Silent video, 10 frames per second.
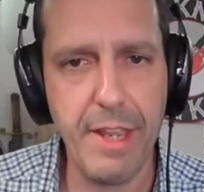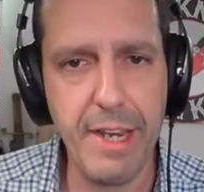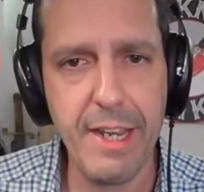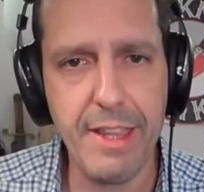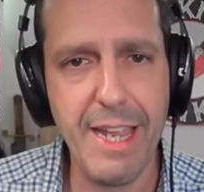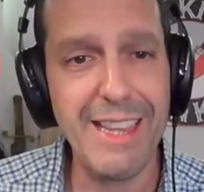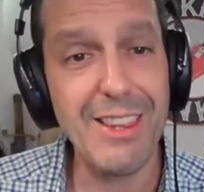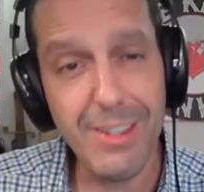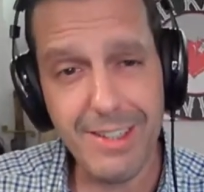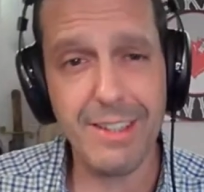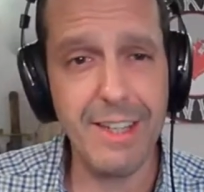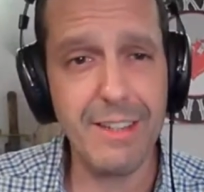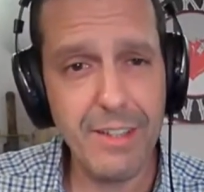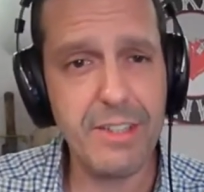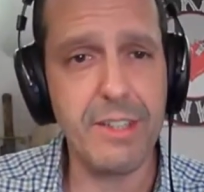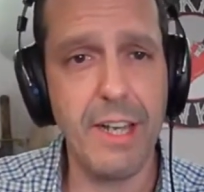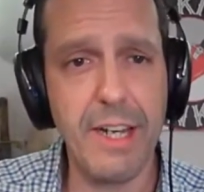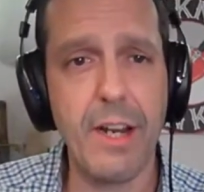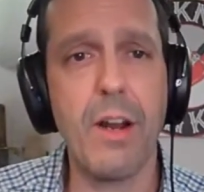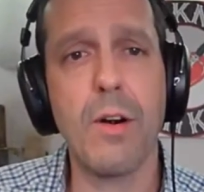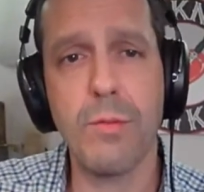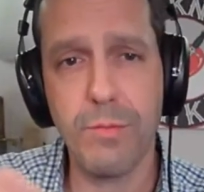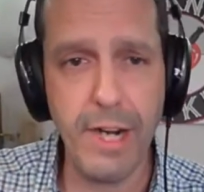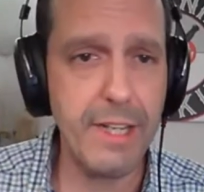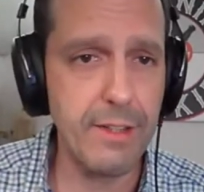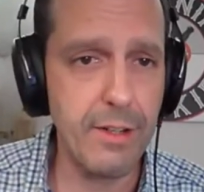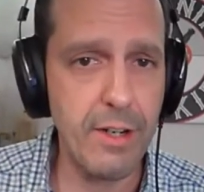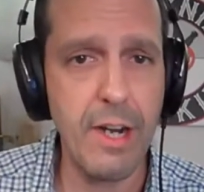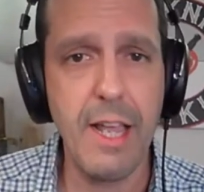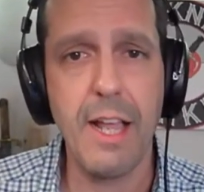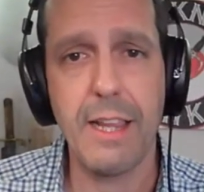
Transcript: They they look it looks like a regular